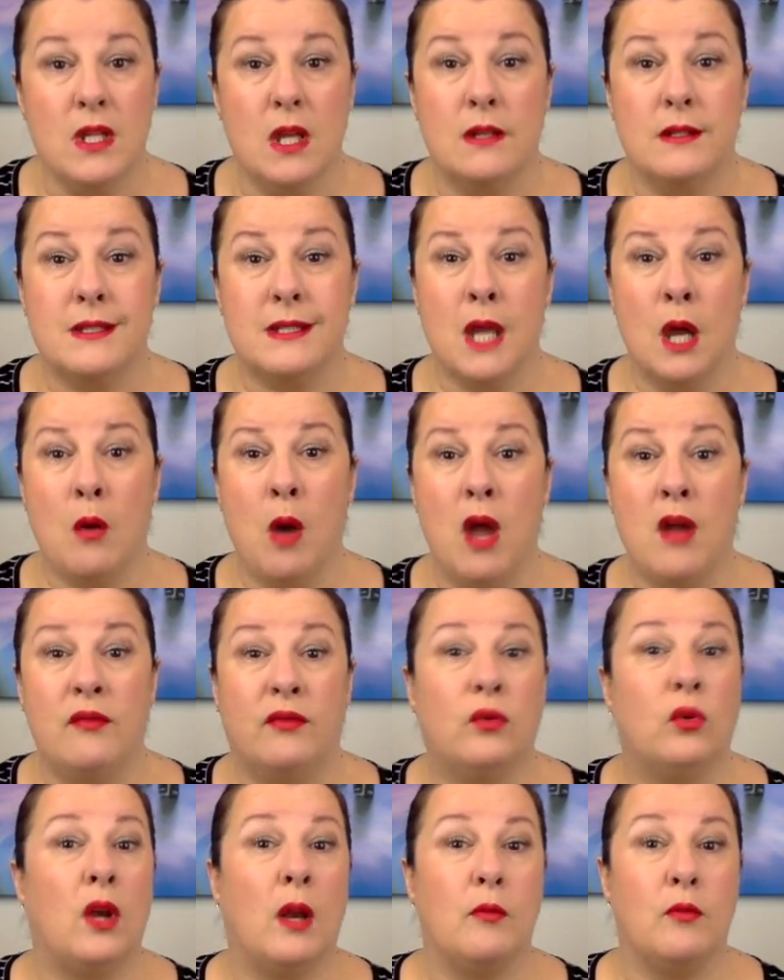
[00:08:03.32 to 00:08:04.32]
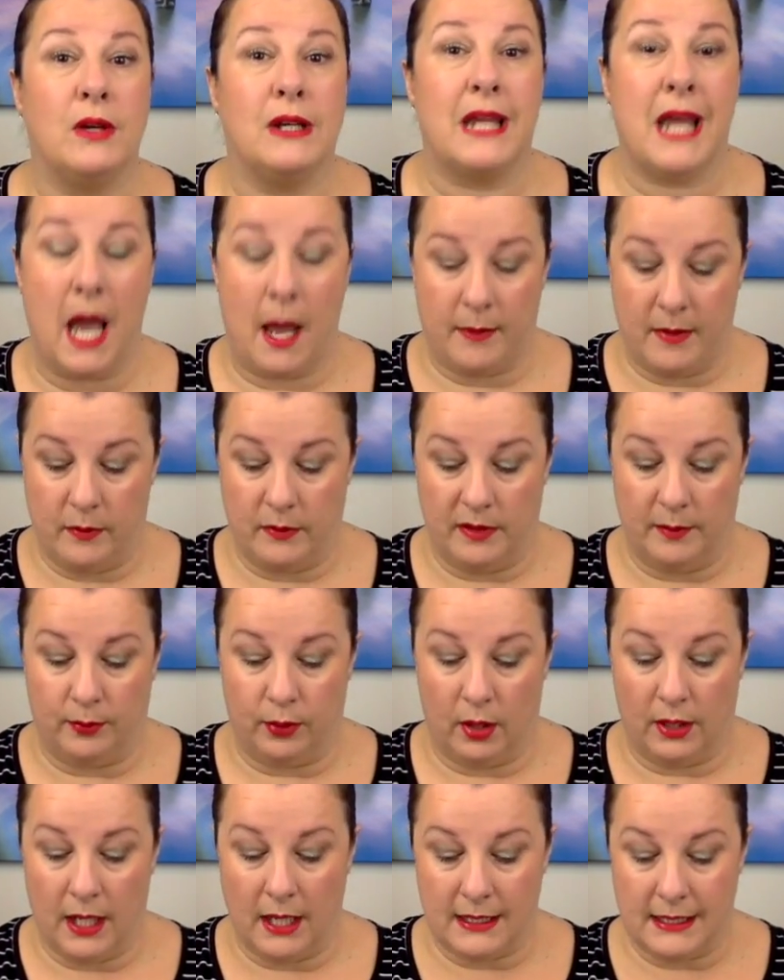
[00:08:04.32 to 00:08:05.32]
So overall, I'm really happy with the
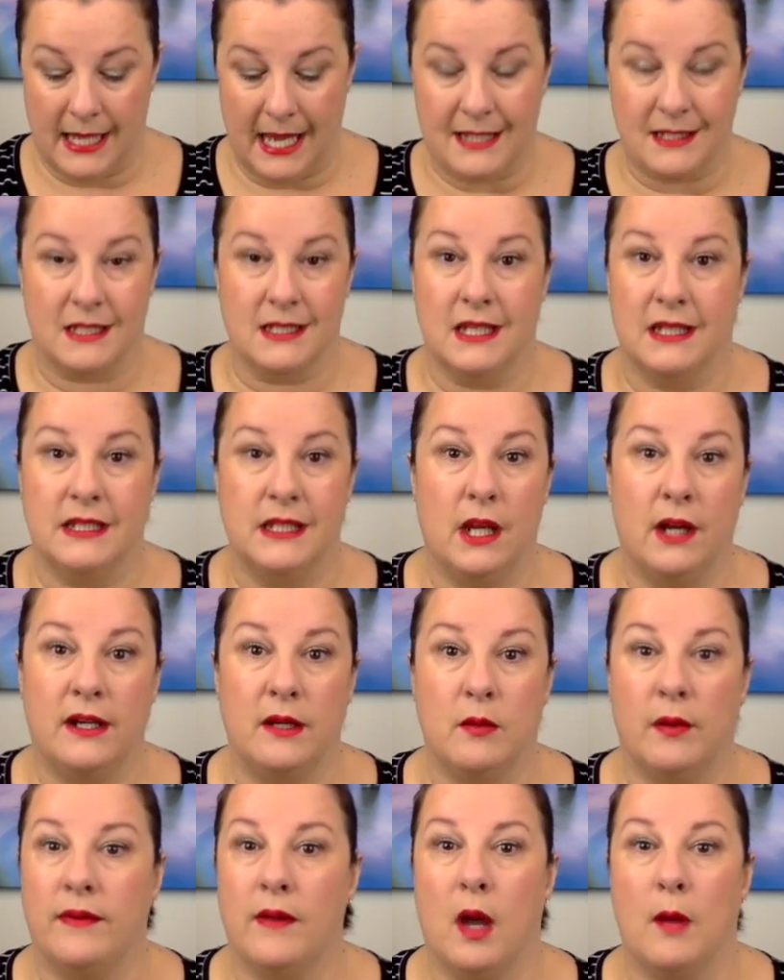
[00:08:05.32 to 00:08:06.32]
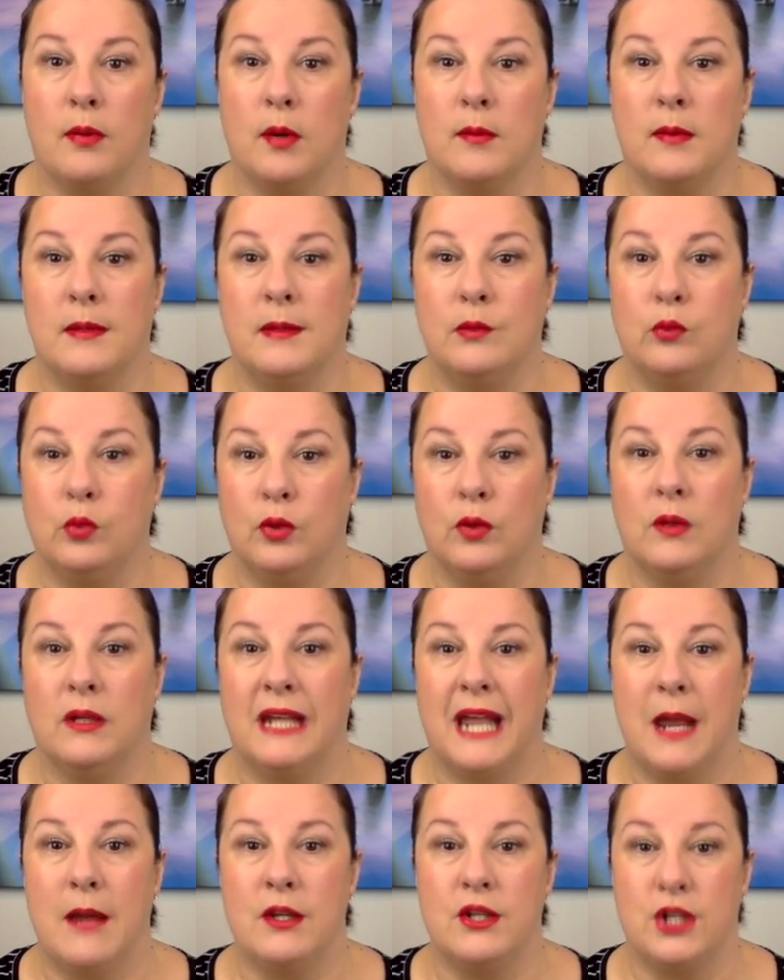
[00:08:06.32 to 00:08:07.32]
products. As I said, the only one that I probably wouldn't
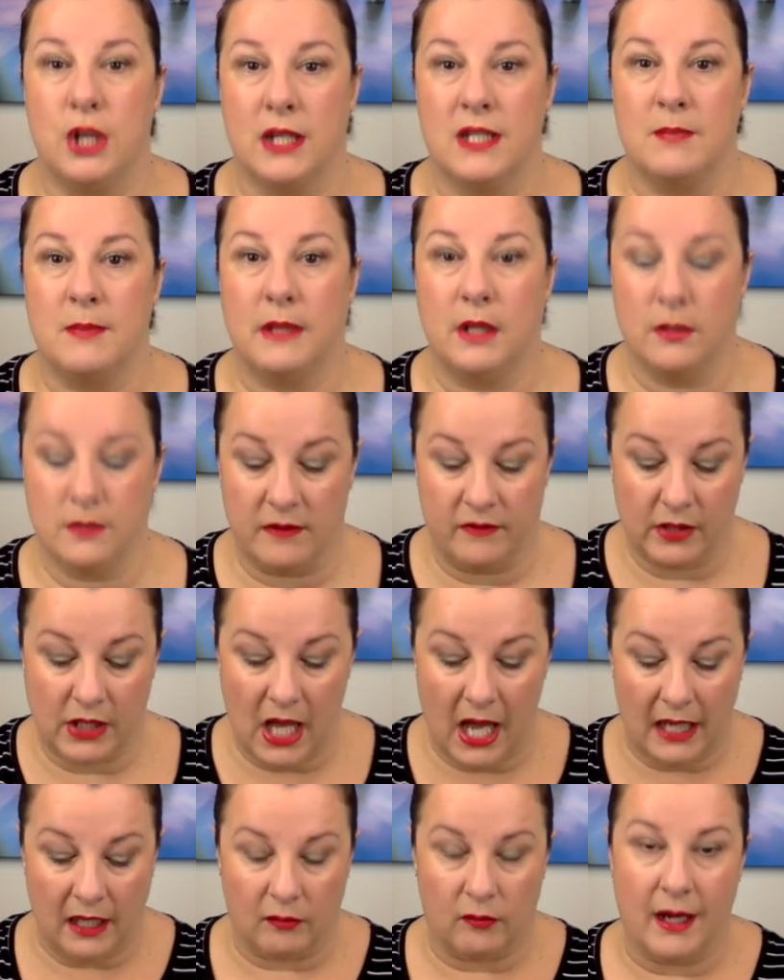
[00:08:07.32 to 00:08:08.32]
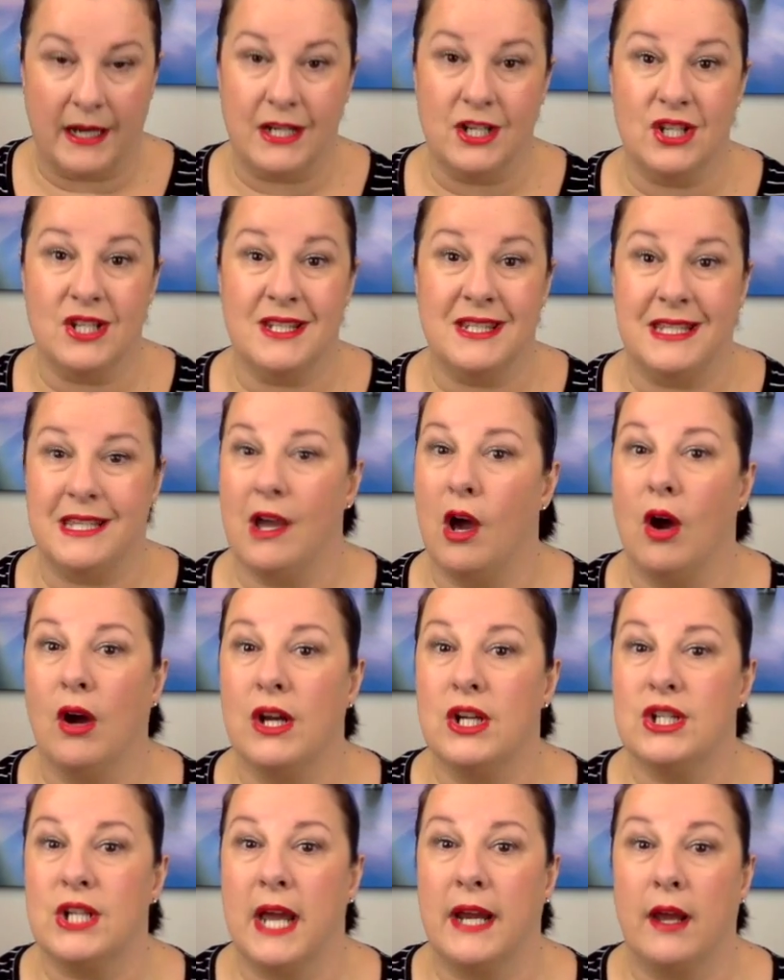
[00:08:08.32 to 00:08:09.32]
get just because of the colour range is the
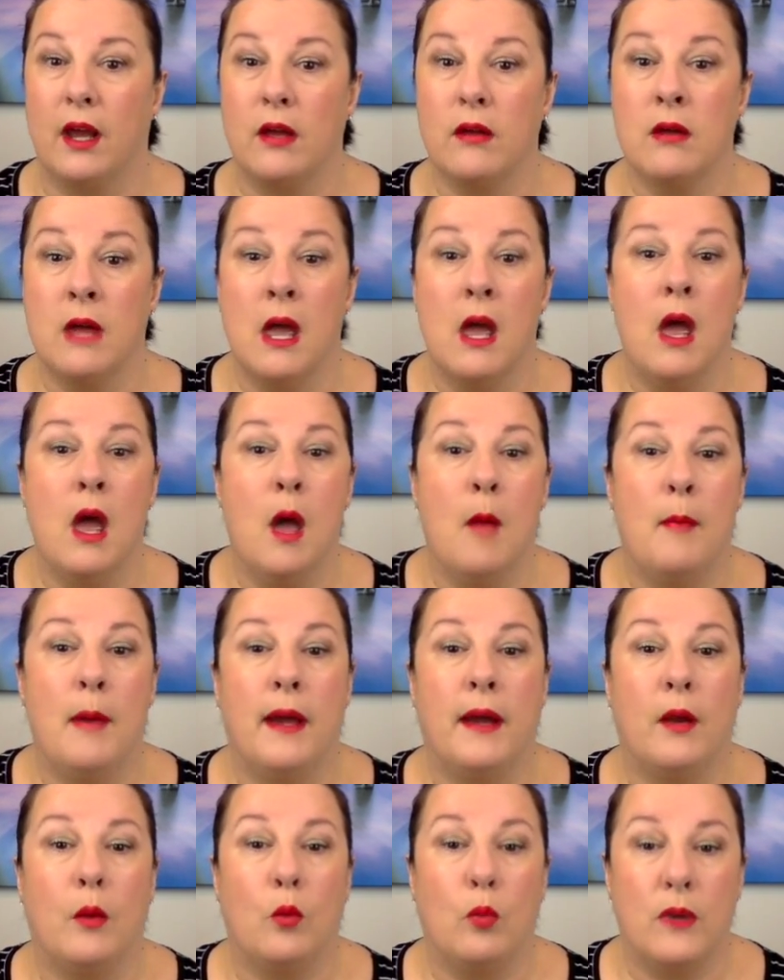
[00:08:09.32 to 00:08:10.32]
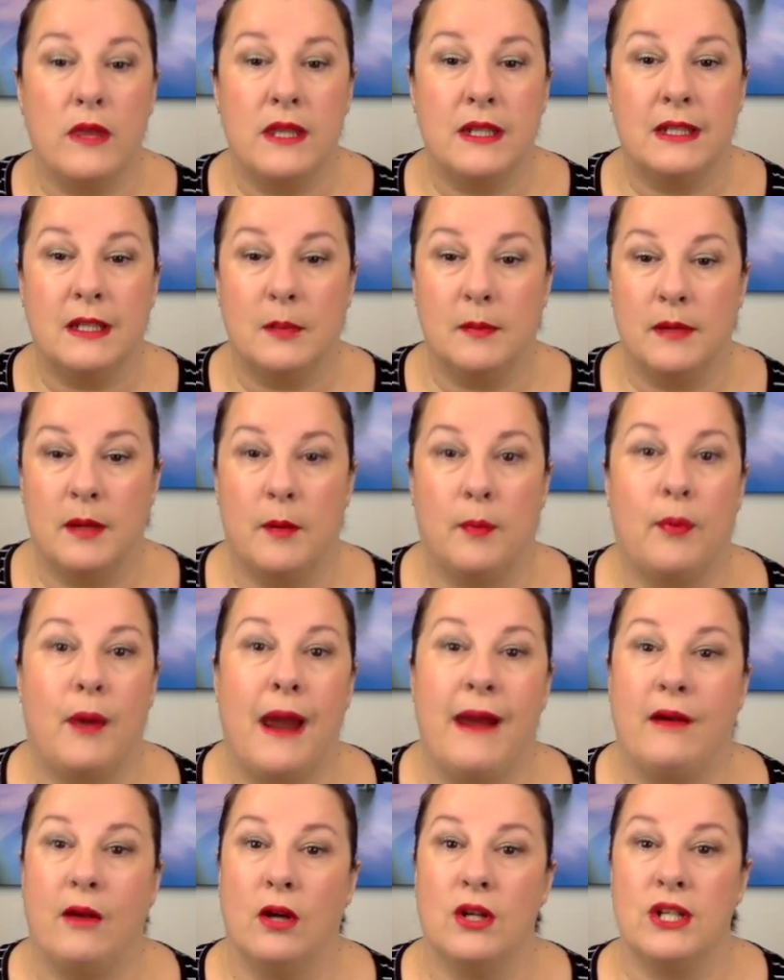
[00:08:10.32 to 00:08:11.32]
eyeshadow. But with a little bit of
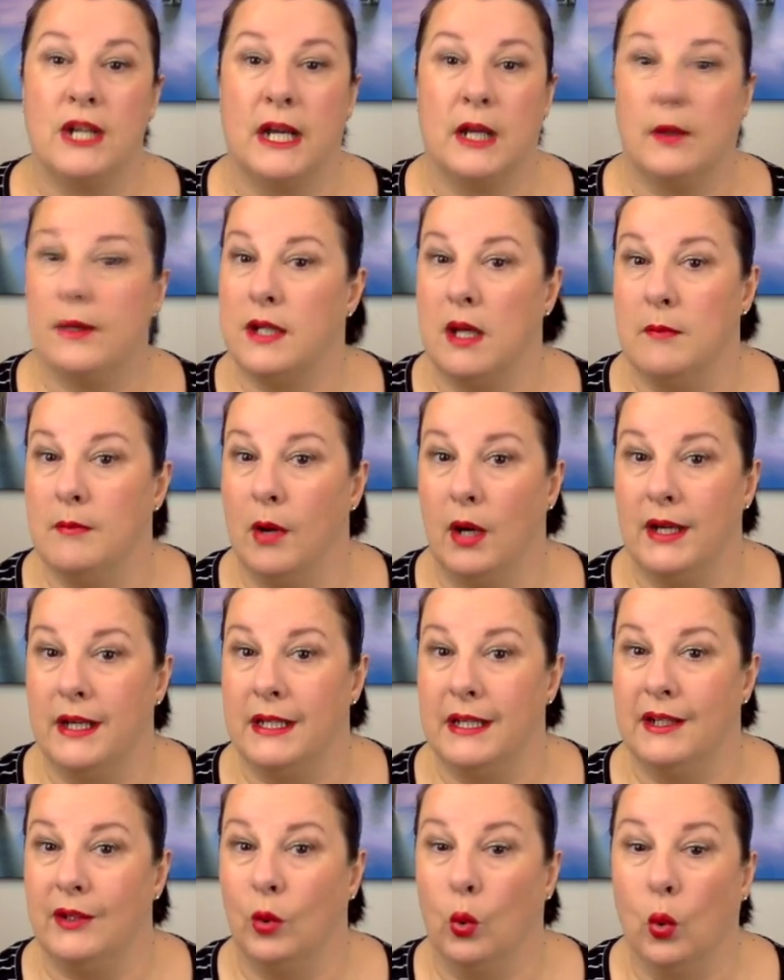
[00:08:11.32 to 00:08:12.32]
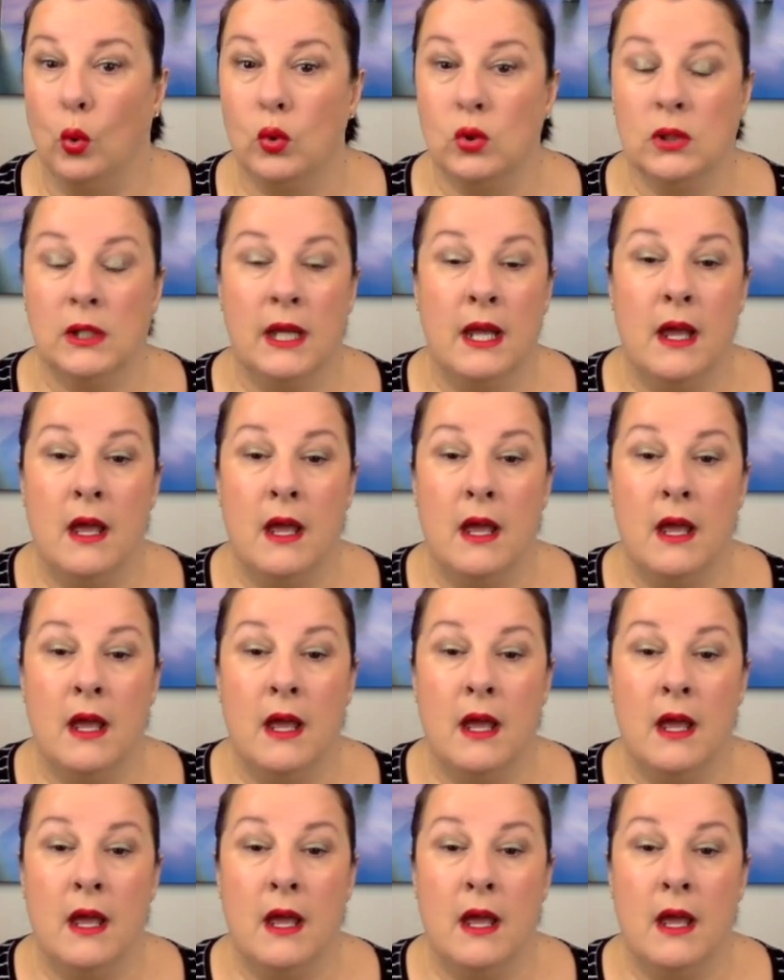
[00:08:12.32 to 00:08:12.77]
brown eyeshadow, I don't mind it at all.